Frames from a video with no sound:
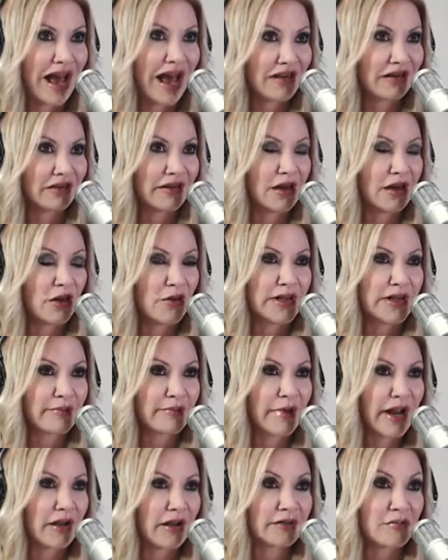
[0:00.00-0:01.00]
athlete who
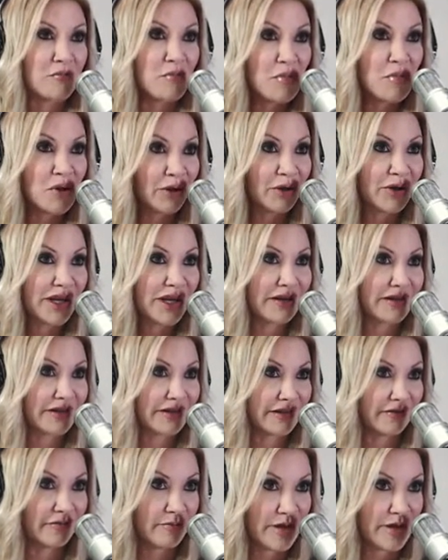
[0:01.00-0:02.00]
inspires
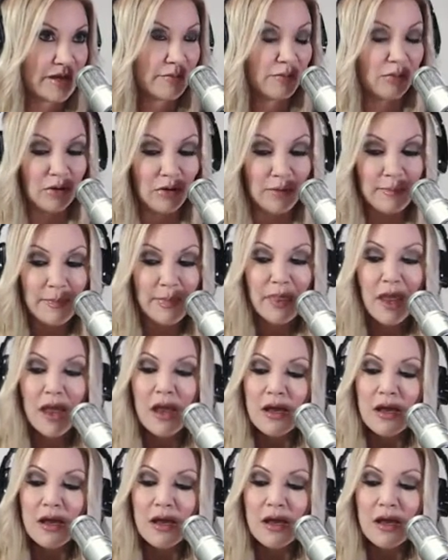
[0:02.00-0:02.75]
millions of people.